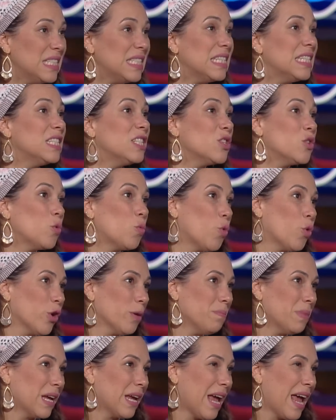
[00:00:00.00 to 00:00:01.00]
since the war
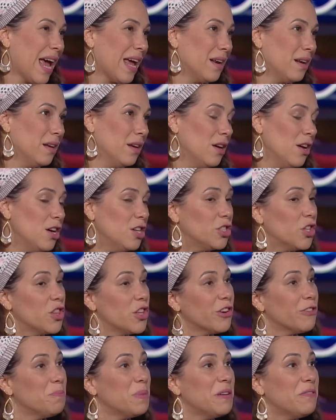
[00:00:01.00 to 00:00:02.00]
began. So
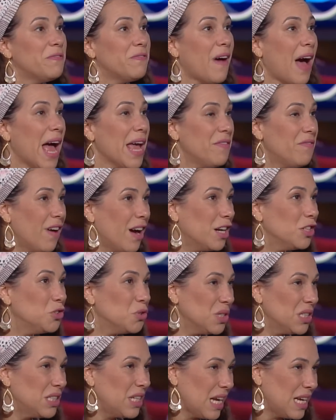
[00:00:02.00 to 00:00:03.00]
there have been
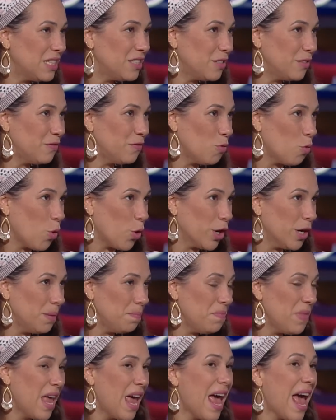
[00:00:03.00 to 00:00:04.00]
500 days of war
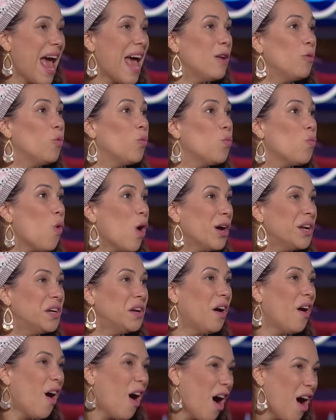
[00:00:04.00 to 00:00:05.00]
and
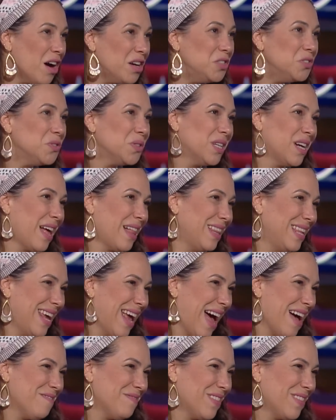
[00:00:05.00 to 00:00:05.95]
100 Aliyah